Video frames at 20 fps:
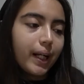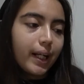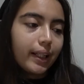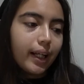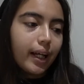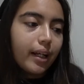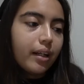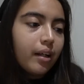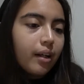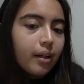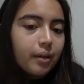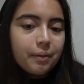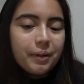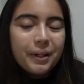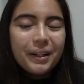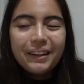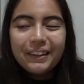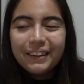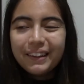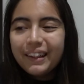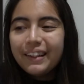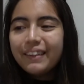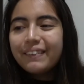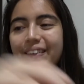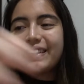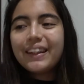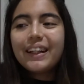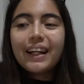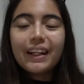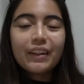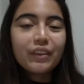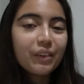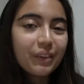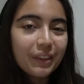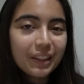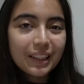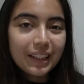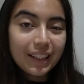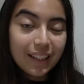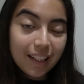like that. But then I
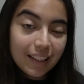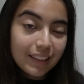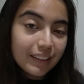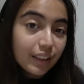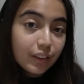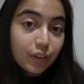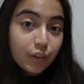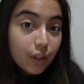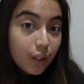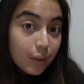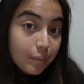googled it and it's actually